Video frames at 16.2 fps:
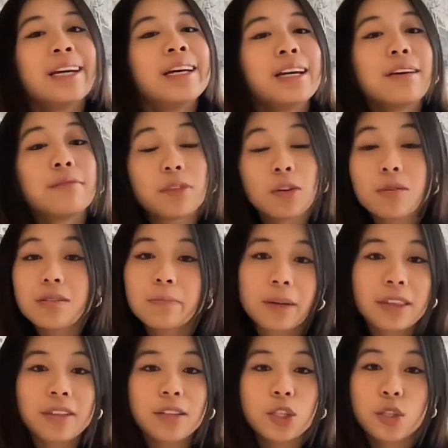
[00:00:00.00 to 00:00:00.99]
If those
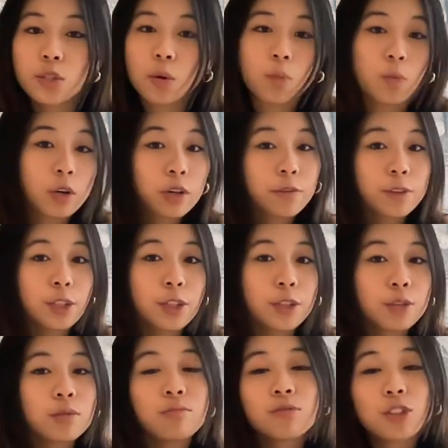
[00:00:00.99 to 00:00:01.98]
methods don't work for
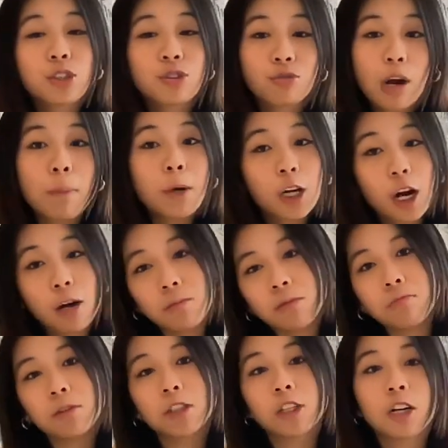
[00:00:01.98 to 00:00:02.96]
you, just drop a
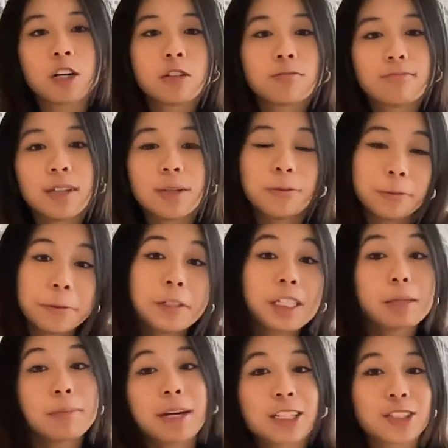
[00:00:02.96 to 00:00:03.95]
comment below and we will
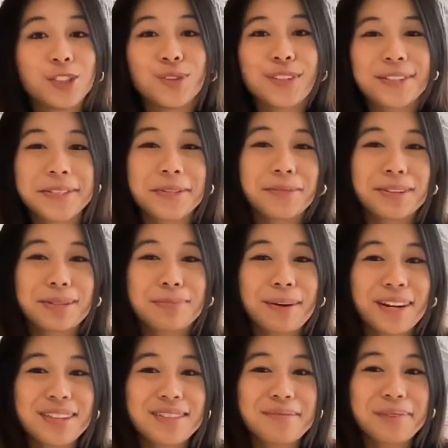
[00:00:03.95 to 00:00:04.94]
get back to you as soon as
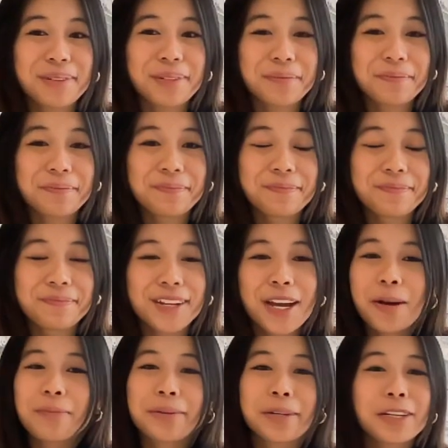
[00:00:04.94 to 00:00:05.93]
possible.
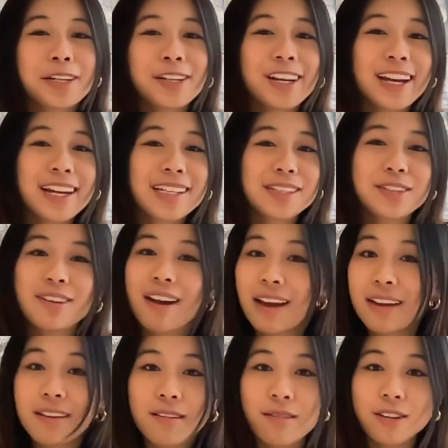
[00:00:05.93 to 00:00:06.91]
We're here to answer
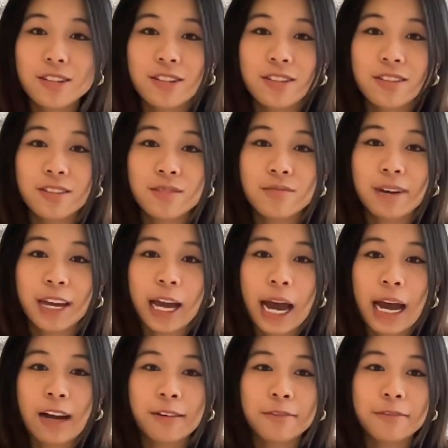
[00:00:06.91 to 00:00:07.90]
any questions you may
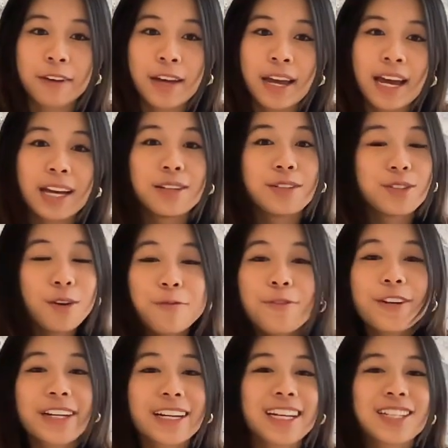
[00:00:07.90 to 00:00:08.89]
have. And don't
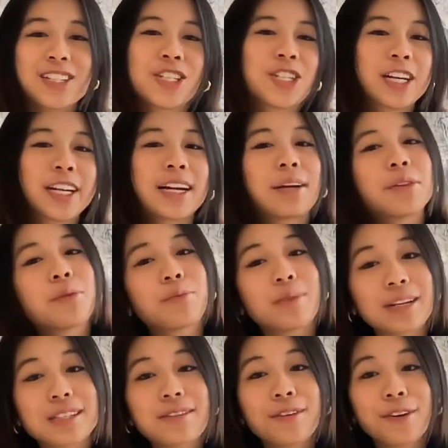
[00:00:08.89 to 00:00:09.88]
forget to check out the
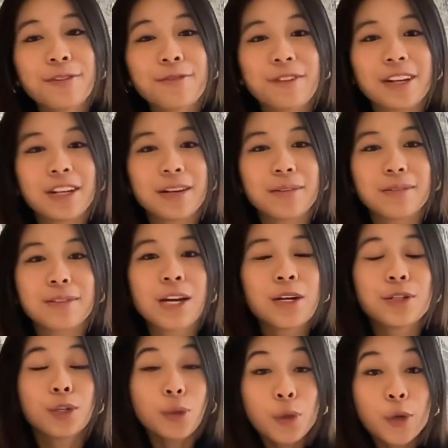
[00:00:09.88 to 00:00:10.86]
rest of our videos
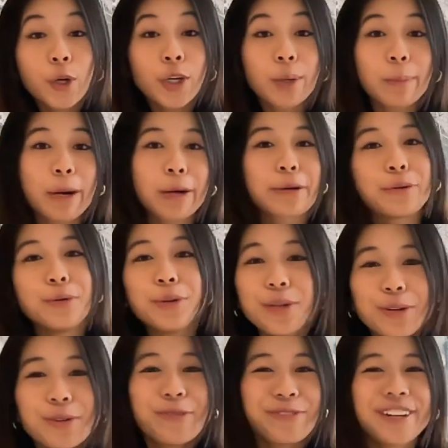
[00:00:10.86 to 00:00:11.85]
to learn about our
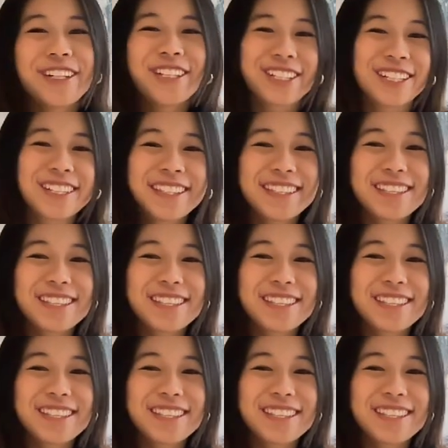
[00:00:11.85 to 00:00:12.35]
new functions.